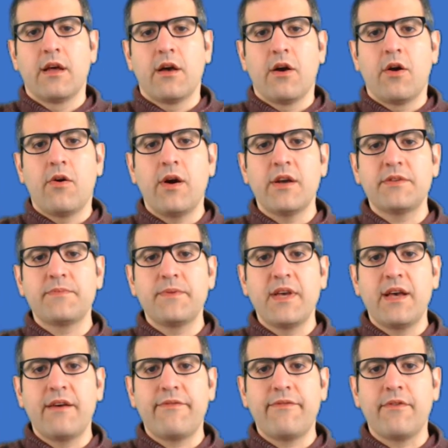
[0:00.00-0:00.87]

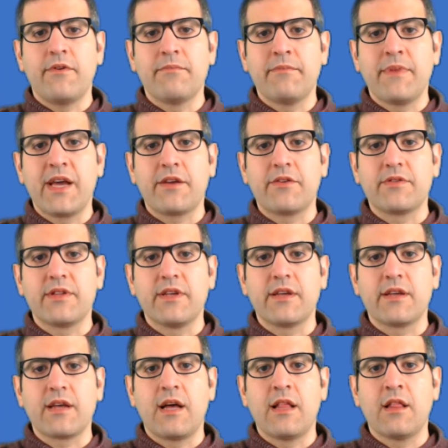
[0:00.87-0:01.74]
OSPF on
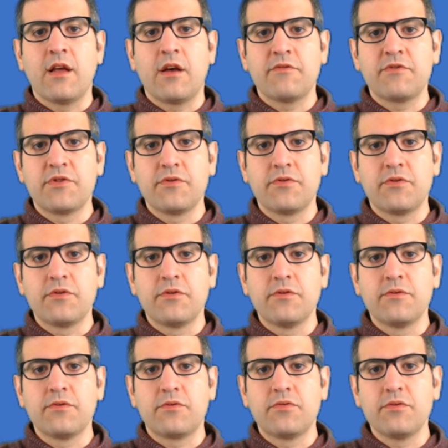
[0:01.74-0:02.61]
MikroTik allows you to
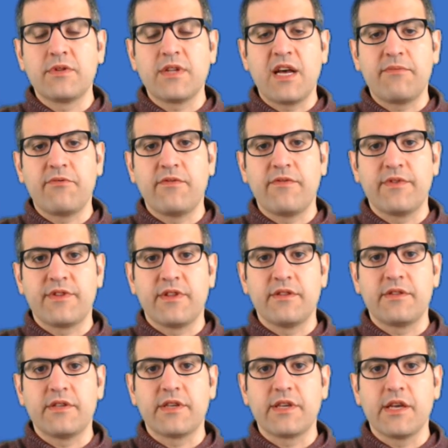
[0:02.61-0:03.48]
do two types of
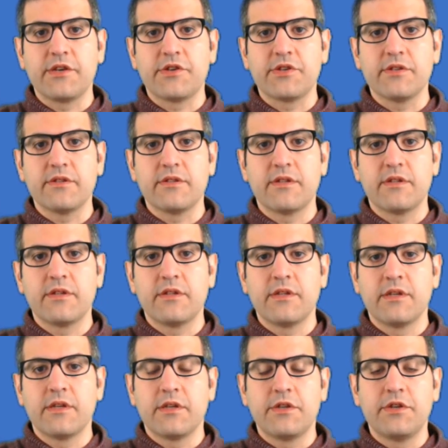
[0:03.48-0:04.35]
authentication:
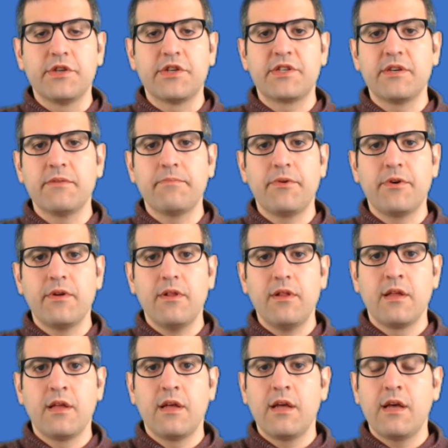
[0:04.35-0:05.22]
the
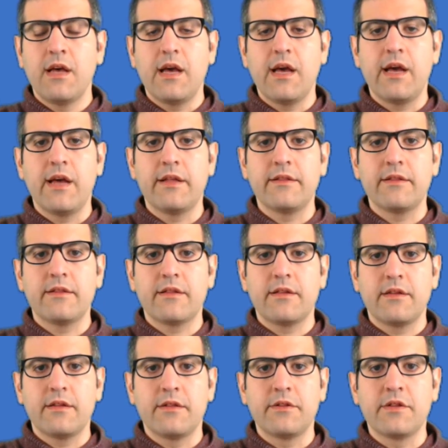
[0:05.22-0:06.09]
simple and
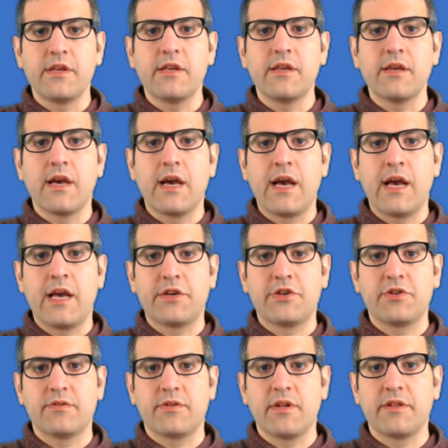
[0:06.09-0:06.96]
the
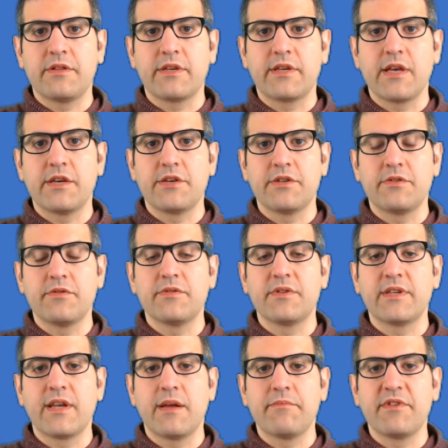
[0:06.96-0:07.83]
hash authentication
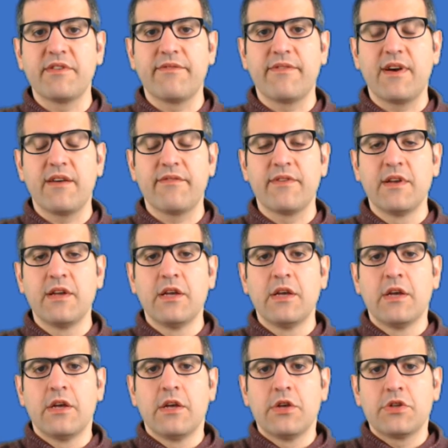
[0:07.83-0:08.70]
using MD5.
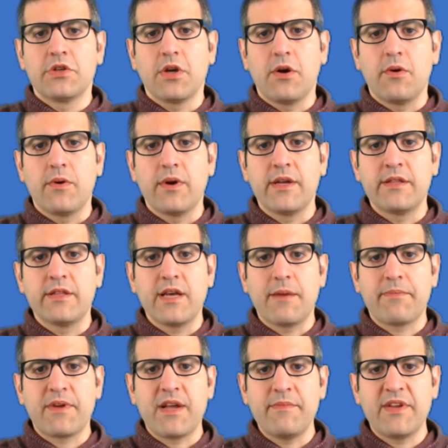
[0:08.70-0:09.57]
So in
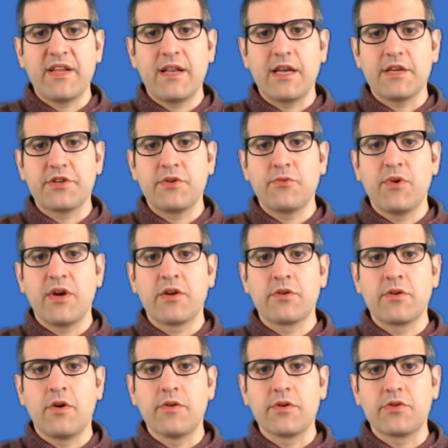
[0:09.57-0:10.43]
the upcoming lecture we
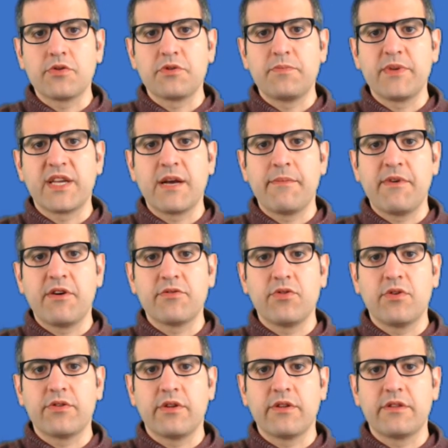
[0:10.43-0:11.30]
are going to speak
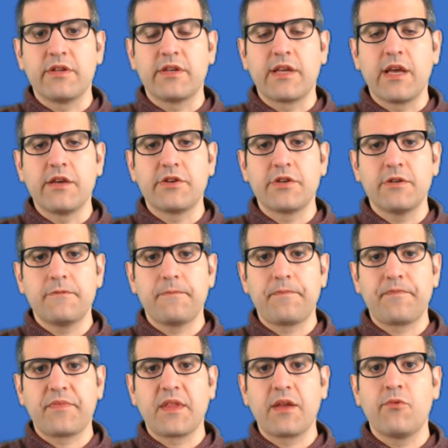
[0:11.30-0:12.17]
about the authentication.
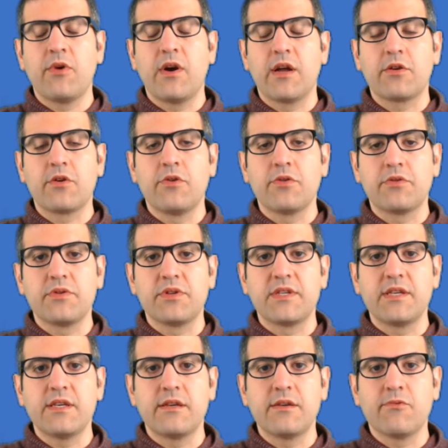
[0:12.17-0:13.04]
We are going to
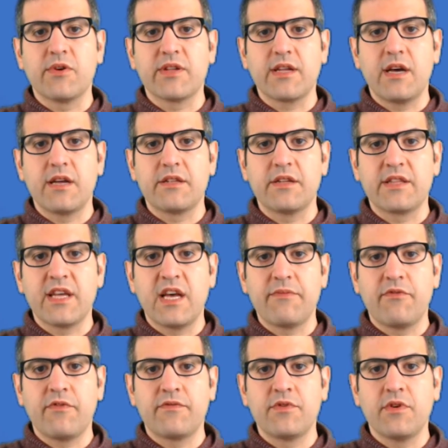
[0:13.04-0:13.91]
see what are the
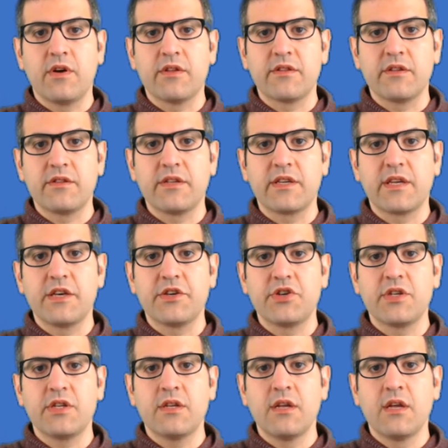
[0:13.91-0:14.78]
type of the authentication,